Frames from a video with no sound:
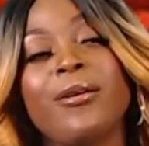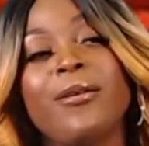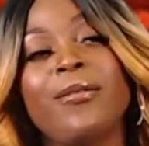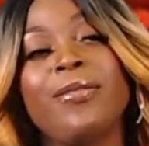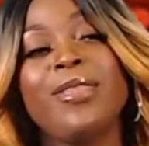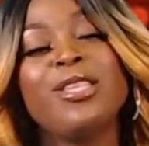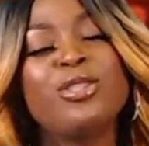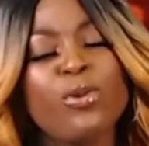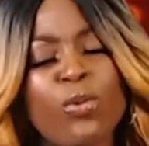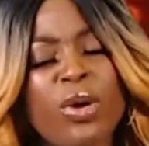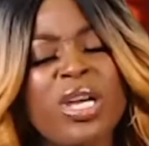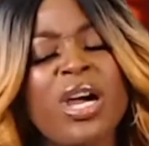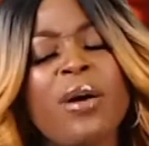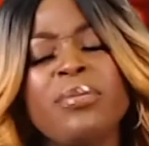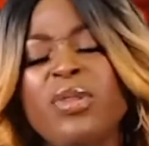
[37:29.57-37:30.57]
need to
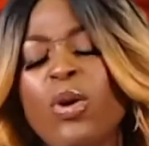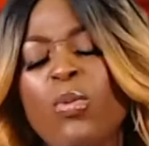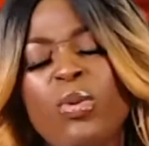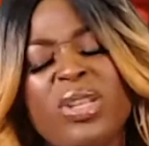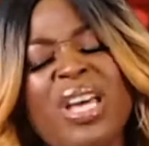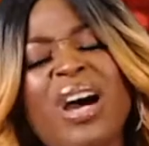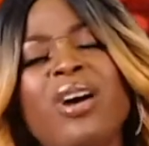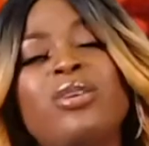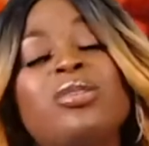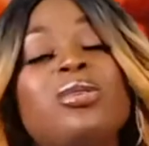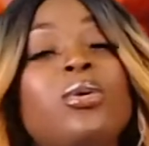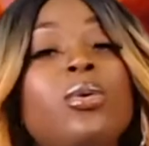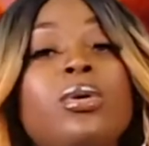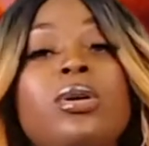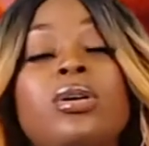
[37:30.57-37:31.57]
wake up now without a
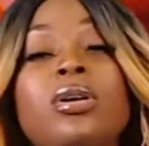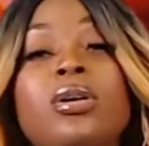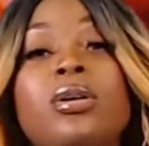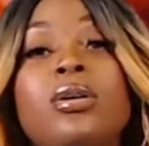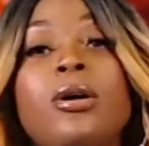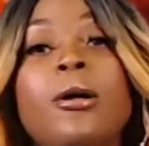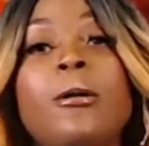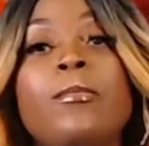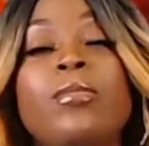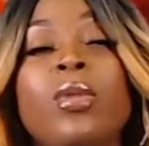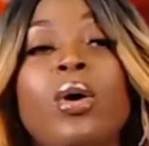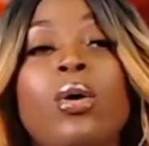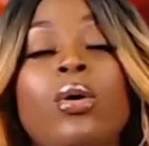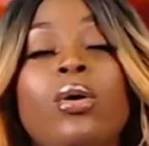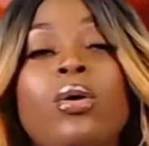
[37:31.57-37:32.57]
daughter,
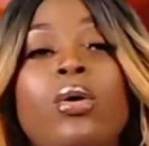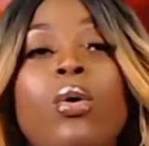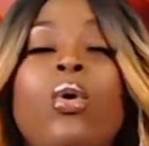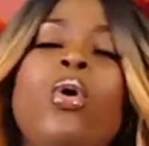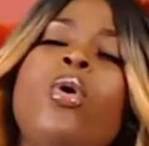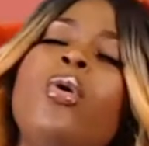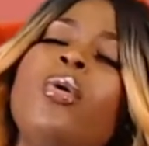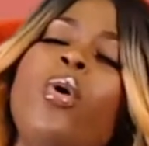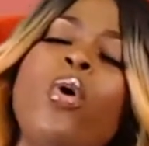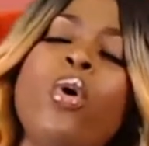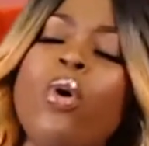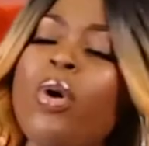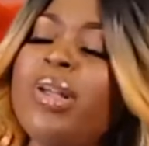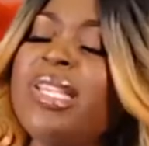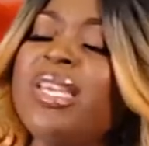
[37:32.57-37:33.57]

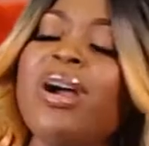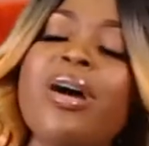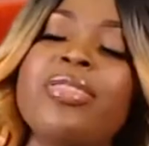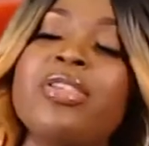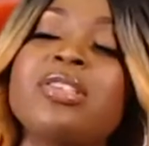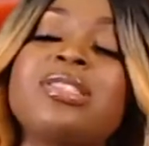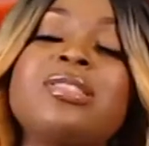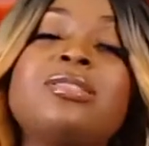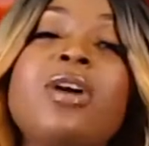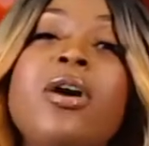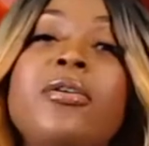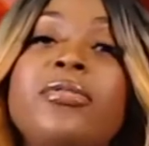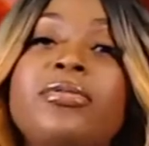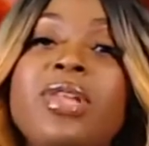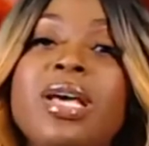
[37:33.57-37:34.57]
or any other
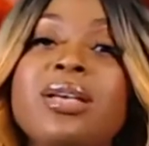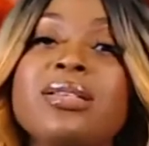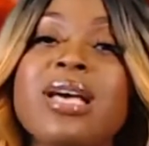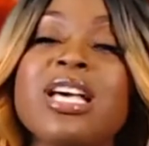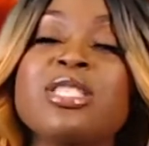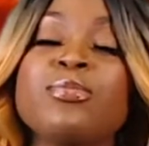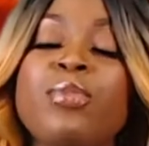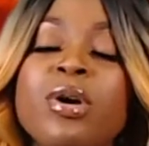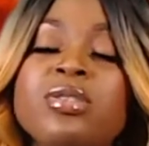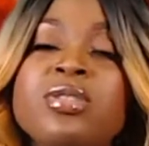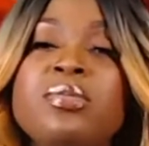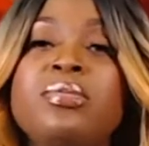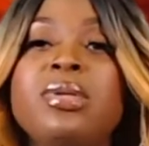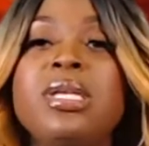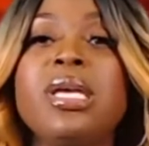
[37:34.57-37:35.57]
stuff that has
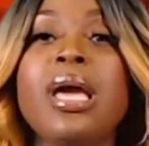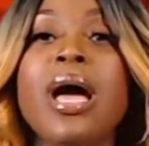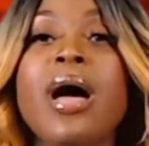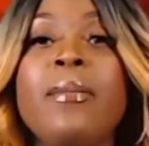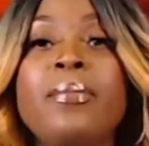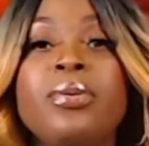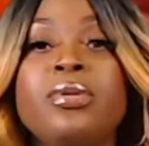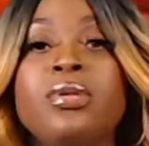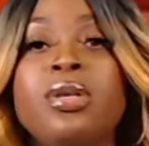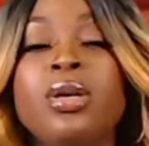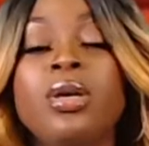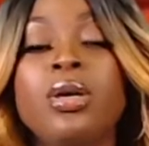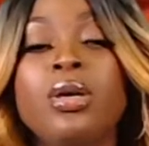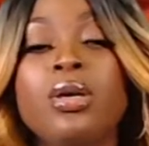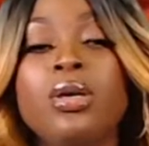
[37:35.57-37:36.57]
possibly happened,
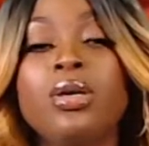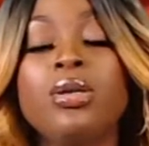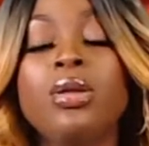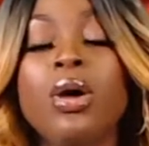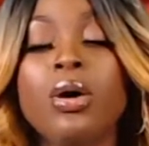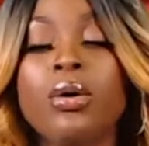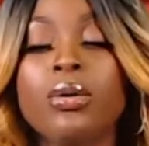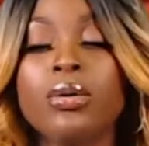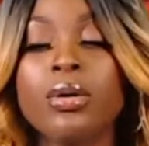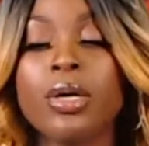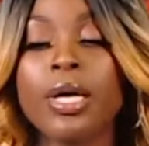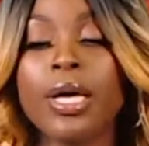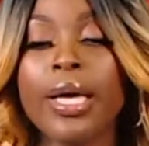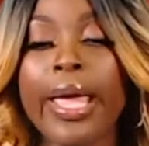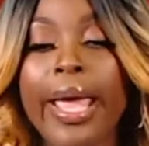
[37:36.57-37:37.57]

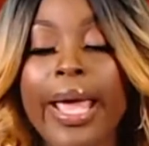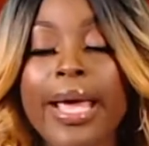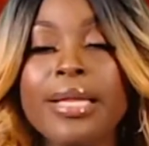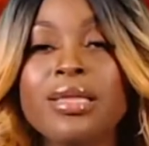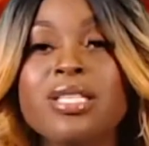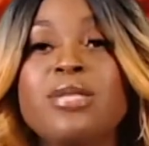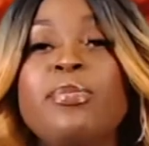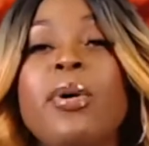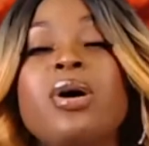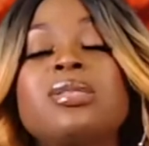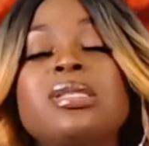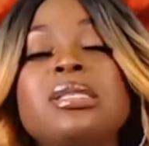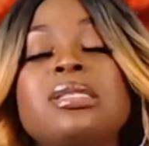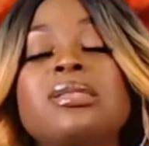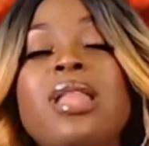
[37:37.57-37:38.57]
in this
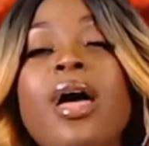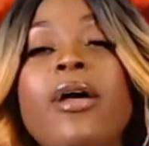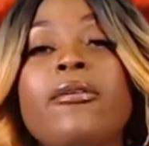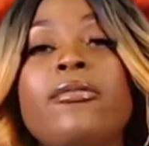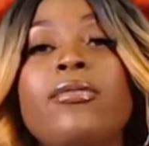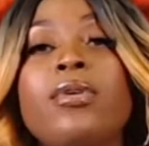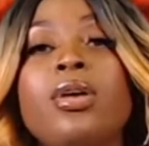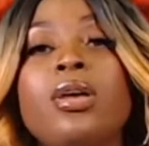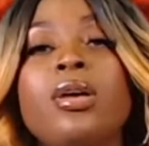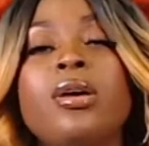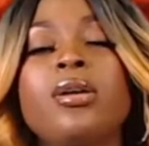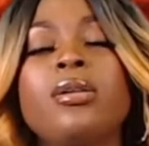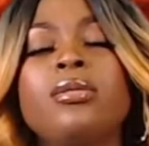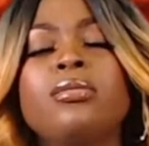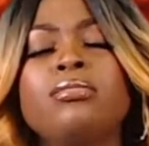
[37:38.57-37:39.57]
person's life.
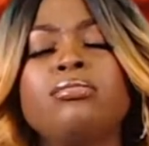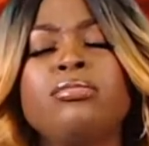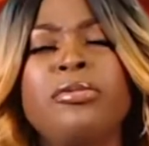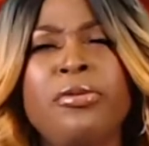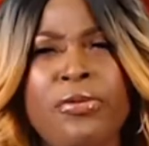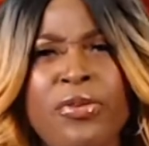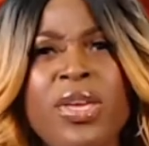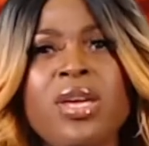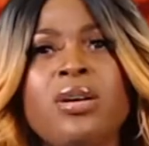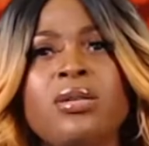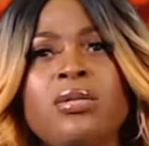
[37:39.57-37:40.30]
Fear.